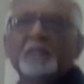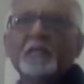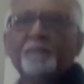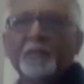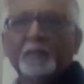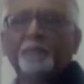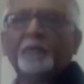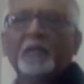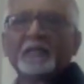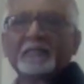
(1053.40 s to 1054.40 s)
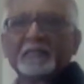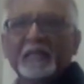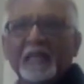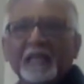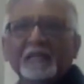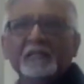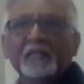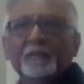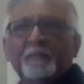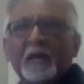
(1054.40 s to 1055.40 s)
These are people are
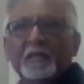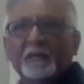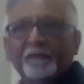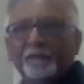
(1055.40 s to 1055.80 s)
selected by a